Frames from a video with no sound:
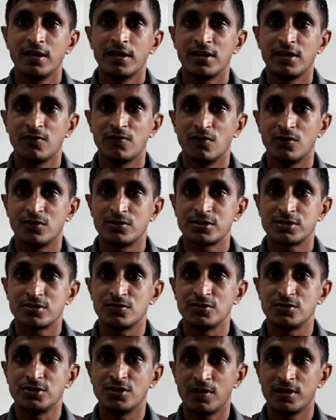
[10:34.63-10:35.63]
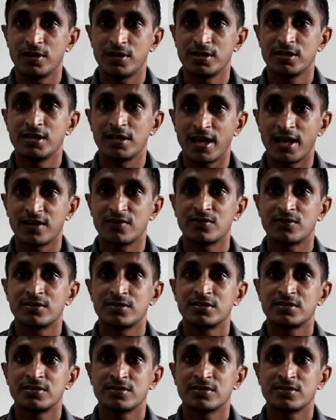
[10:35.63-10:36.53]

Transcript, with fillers: He wants to join the gang